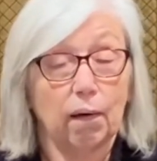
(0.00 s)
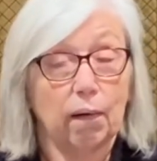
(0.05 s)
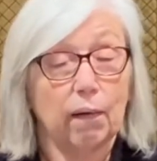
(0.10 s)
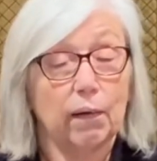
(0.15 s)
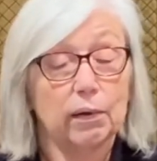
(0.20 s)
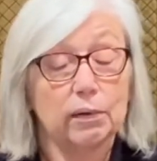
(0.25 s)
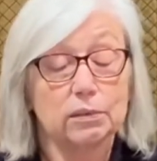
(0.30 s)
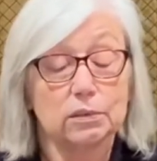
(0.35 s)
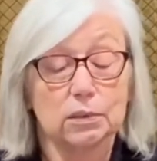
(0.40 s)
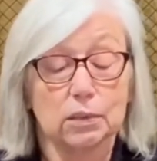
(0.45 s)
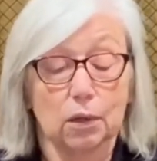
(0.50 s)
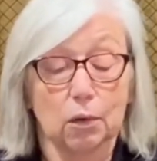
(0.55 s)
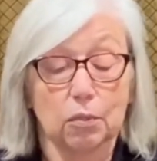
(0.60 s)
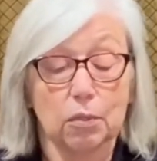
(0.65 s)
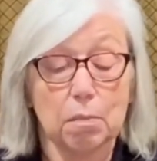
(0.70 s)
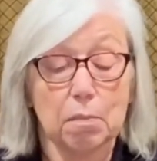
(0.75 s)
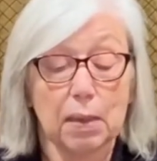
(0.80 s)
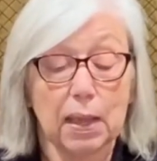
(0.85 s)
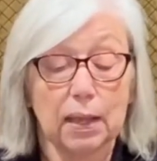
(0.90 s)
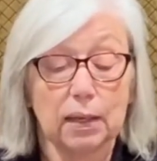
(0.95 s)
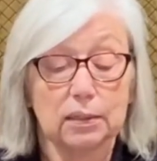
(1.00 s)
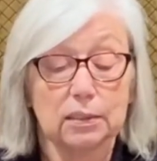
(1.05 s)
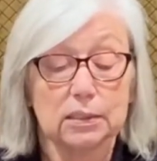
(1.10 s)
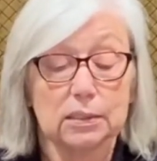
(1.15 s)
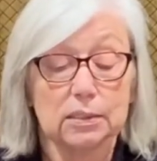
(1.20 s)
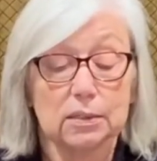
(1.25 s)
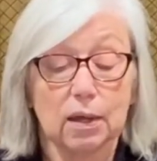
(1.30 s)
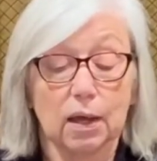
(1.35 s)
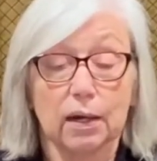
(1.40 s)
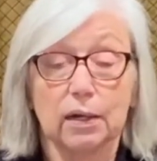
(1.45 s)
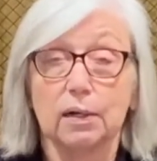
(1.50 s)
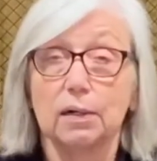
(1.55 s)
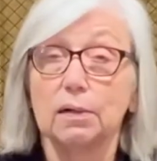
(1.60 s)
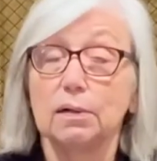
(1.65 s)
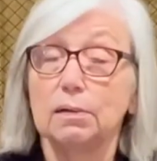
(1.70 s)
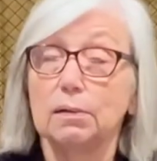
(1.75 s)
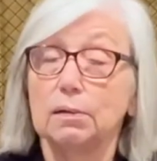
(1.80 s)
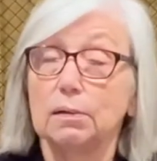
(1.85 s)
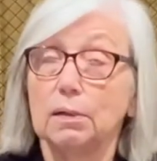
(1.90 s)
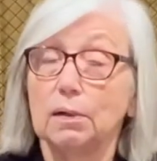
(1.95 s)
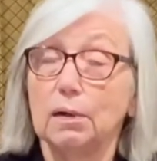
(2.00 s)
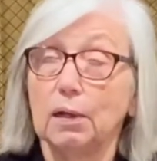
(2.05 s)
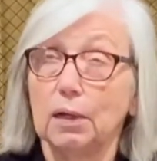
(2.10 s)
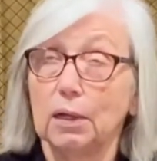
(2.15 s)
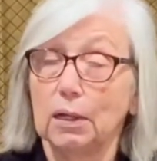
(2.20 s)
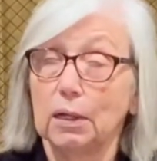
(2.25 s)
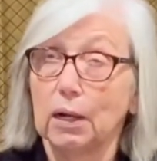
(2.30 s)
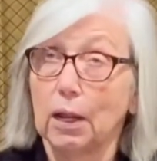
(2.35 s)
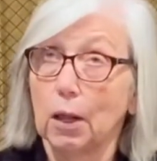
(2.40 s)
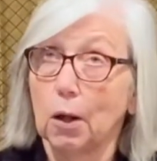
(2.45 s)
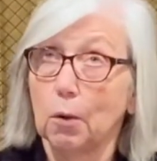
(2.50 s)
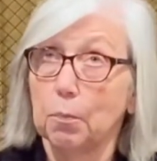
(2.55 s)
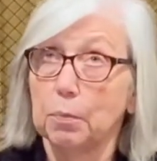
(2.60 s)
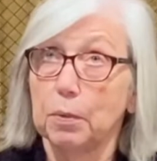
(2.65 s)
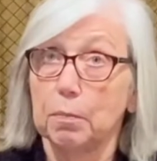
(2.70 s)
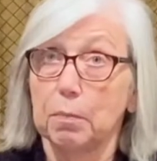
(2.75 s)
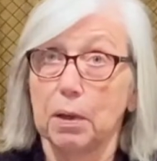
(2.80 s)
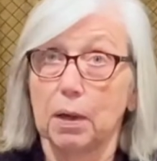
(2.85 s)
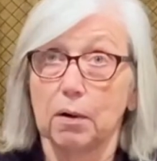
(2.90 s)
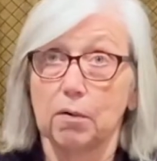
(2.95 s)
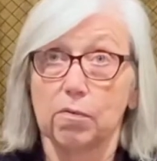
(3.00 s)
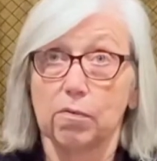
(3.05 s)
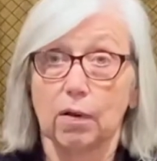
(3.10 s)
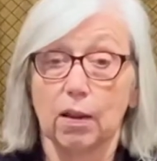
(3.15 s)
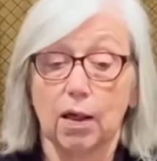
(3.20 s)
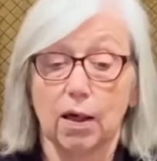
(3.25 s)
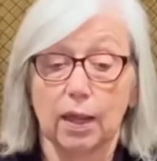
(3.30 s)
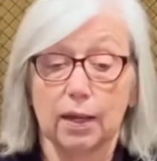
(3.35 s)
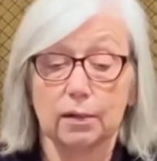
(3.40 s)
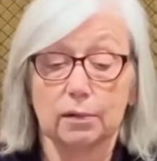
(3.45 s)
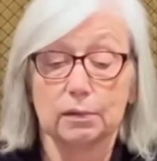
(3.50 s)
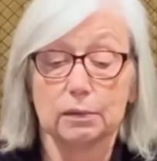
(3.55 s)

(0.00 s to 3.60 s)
So the man decided he could help the butterfly.